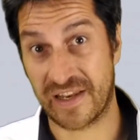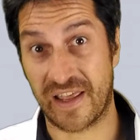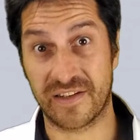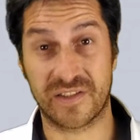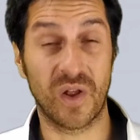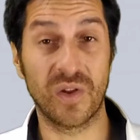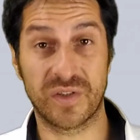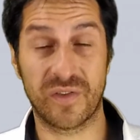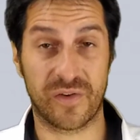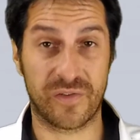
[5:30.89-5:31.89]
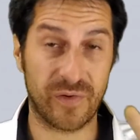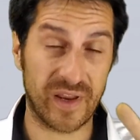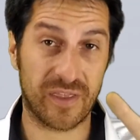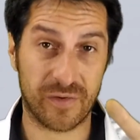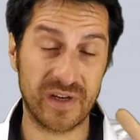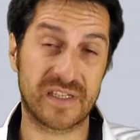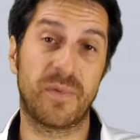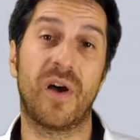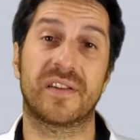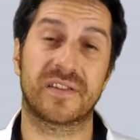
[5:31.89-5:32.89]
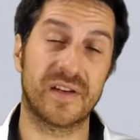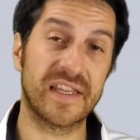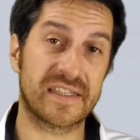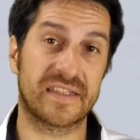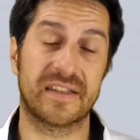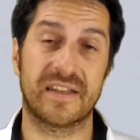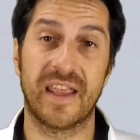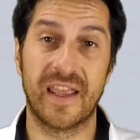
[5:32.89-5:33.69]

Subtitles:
And I told you the three spots to listen